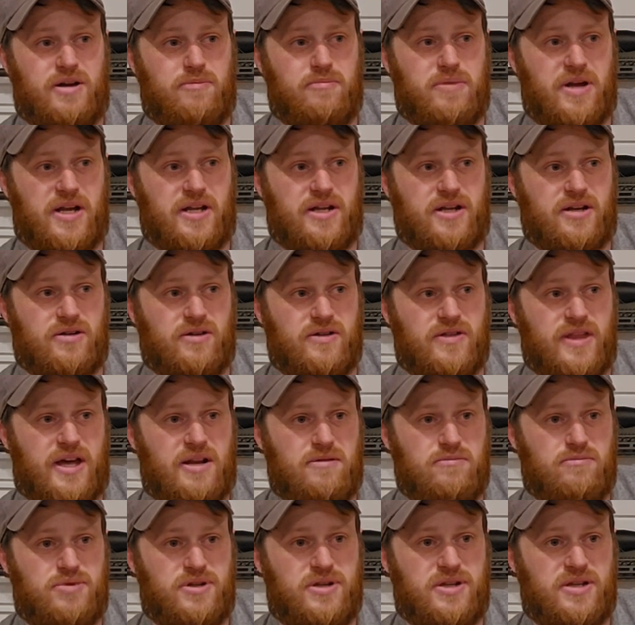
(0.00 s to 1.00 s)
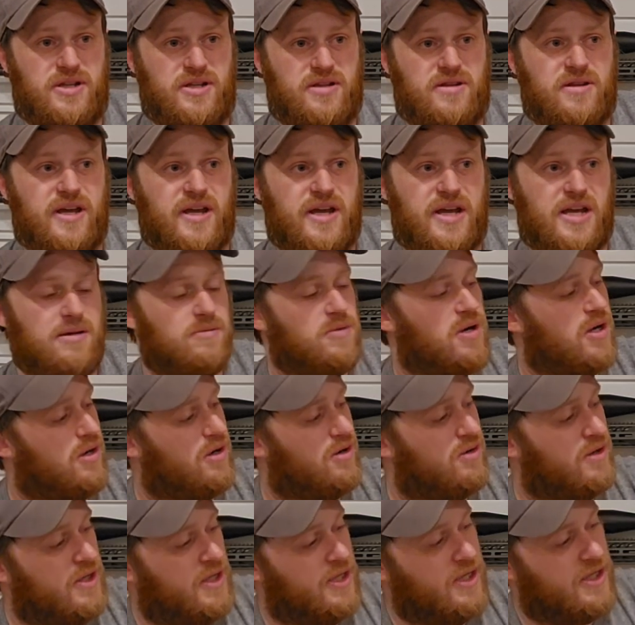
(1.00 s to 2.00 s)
of banking on that being the ammo.